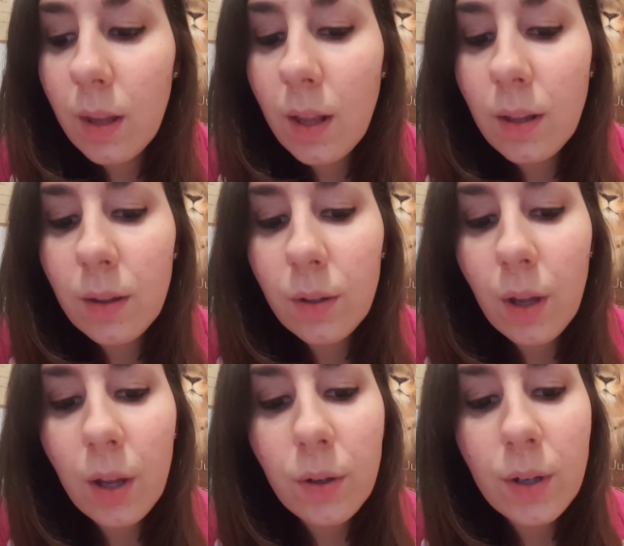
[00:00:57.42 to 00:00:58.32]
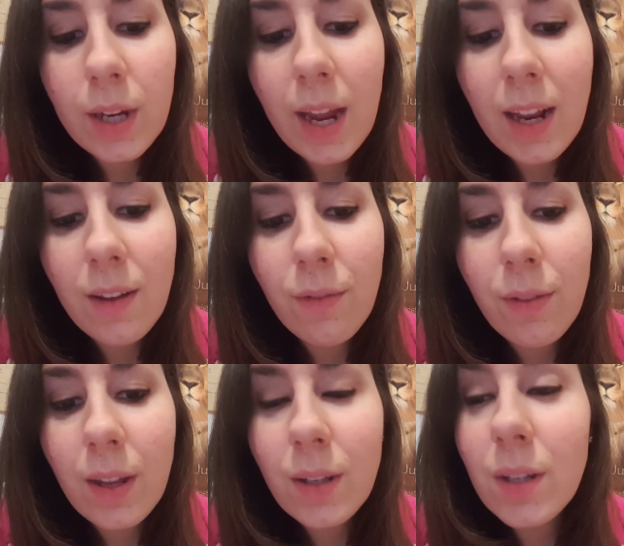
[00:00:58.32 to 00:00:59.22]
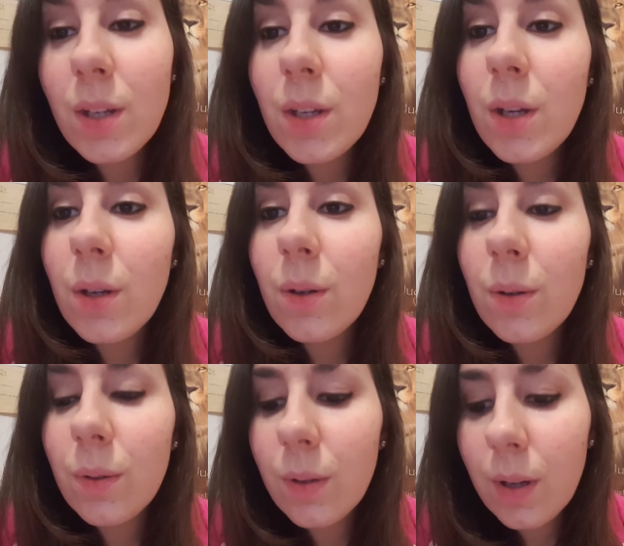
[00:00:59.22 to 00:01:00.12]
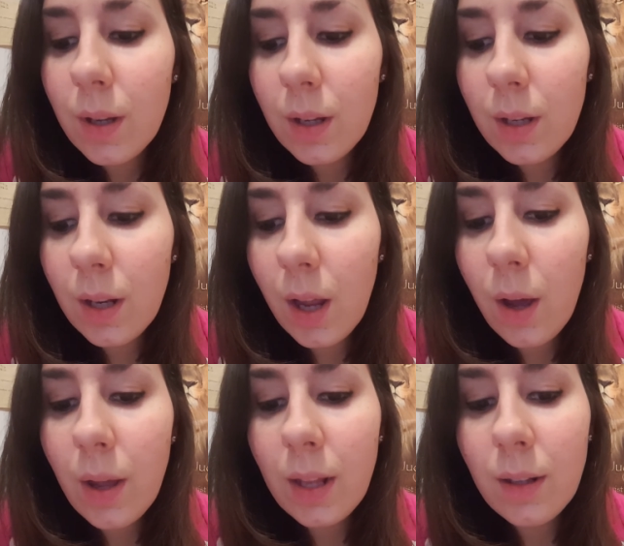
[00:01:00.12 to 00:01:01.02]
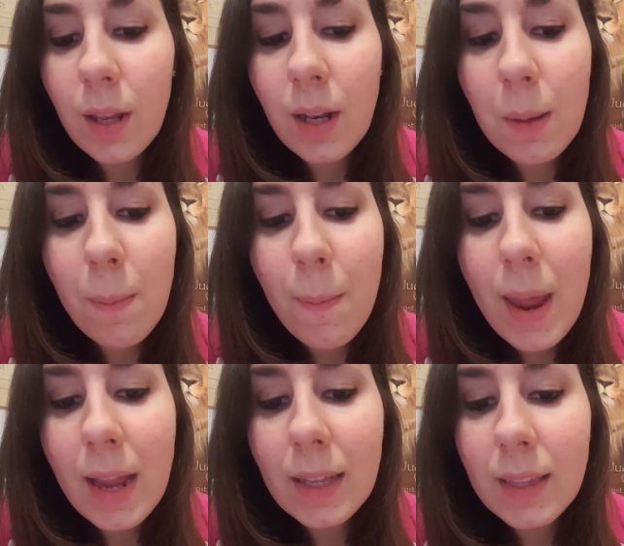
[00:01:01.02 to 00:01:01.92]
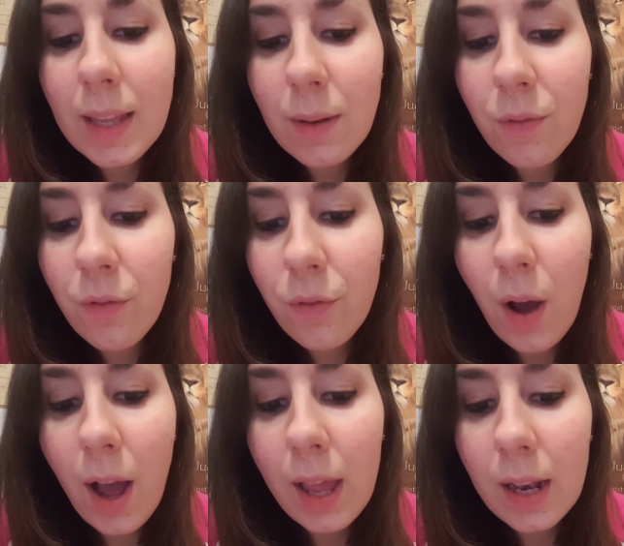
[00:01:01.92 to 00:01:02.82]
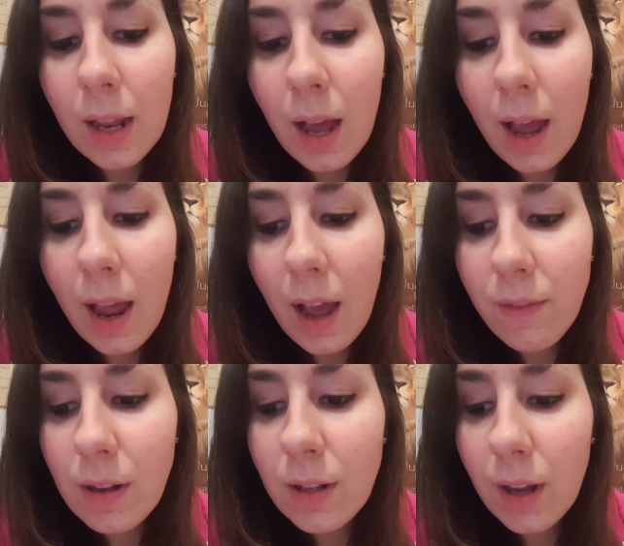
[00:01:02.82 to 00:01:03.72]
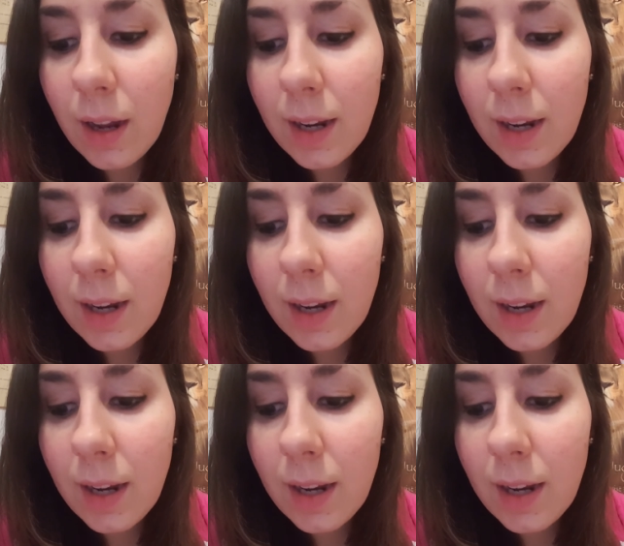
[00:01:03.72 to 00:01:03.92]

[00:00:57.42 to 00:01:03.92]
and a creative thing to do, you know, and, and it makes it fun. I haven't done